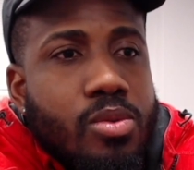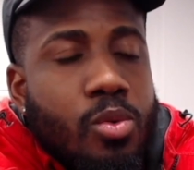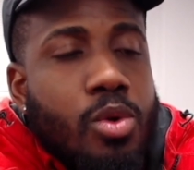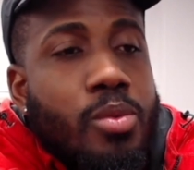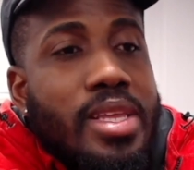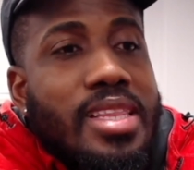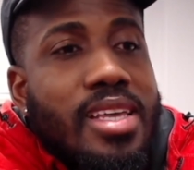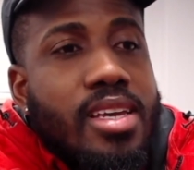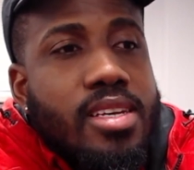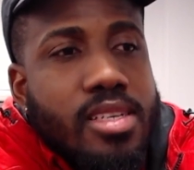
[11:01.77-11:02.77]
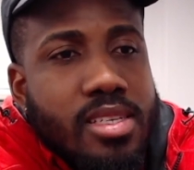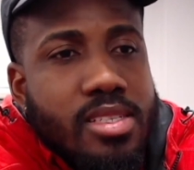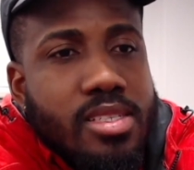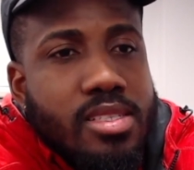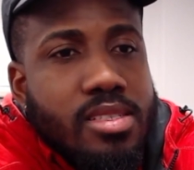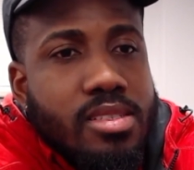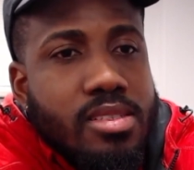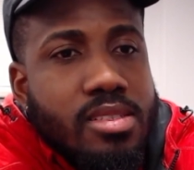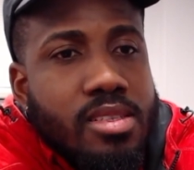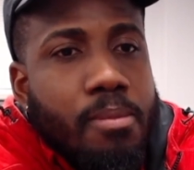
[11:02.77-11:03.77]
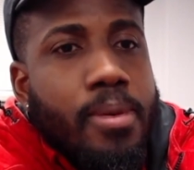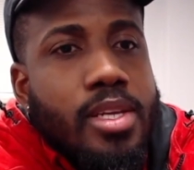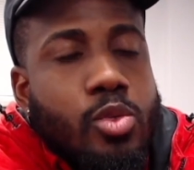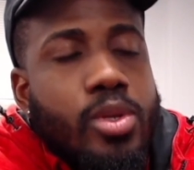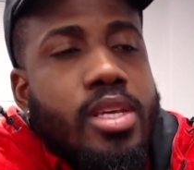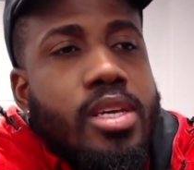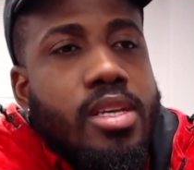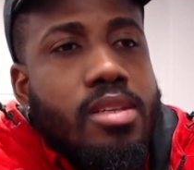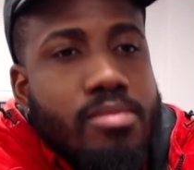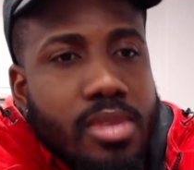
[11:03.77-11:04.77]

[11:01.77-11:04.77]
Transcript: what we think is the best way to eat.